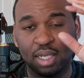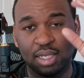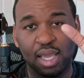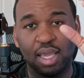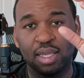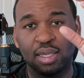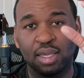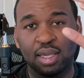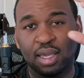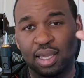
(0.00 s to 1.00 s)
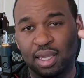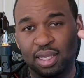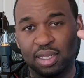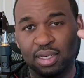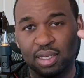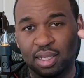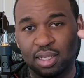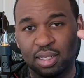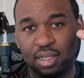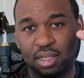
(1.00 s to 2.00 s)
a day and,
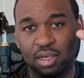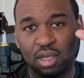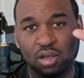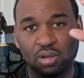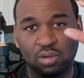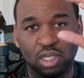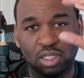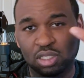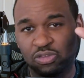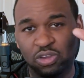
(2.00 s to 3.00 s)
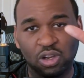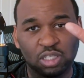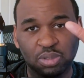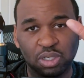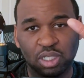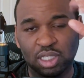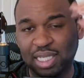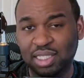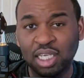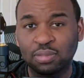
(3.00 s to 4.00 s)
you know, get into the VR experience and
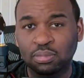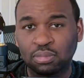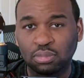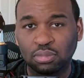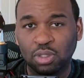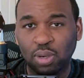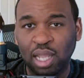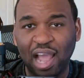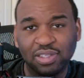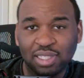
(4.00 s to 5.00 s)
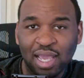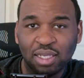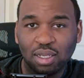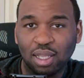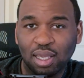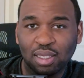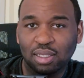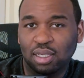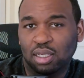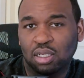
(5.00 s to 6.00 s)
that's it? Right? After that, you're
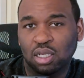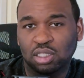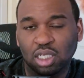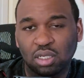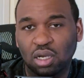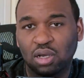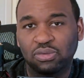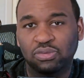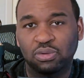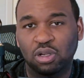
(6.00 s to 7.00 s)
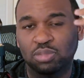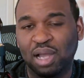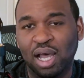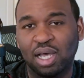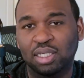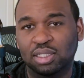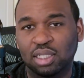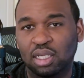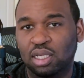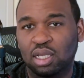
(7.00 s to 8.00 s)
like, you know, take it off, it hurts my
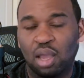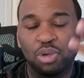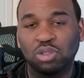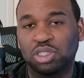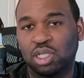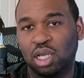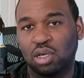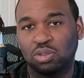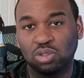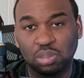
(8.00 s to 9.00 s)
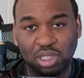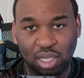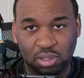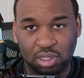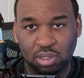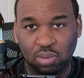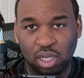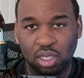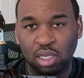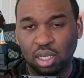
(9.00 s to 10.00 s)
eyes, I'm going to go sit down and do something else,
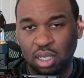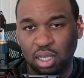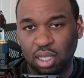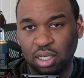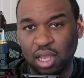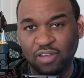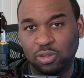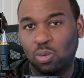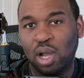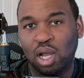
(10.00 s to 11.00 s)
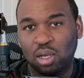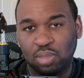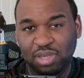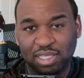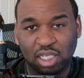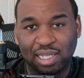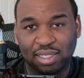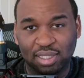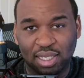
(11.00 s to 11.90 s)
right? And then after a while, it begins to collect